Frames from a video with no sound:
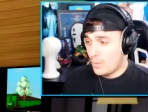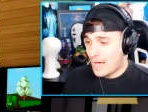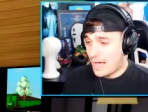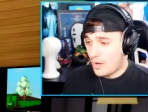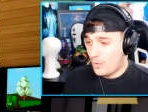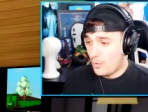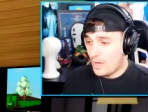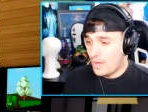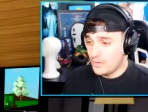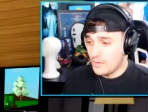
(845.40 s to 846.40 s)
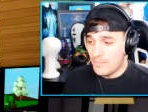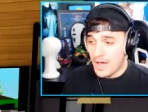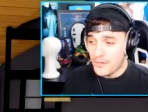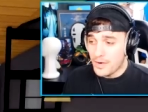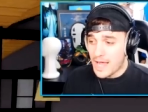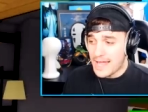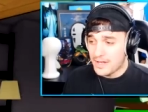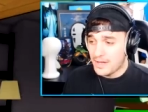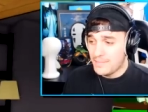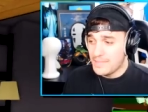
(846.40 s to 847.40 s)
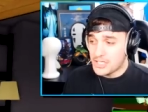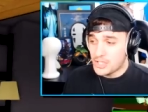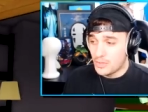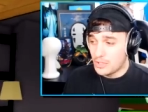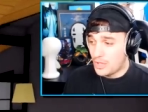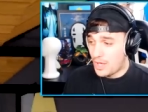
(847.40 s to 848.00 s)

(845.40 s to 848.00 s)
Wow. Well, your mother and I are going to miss you a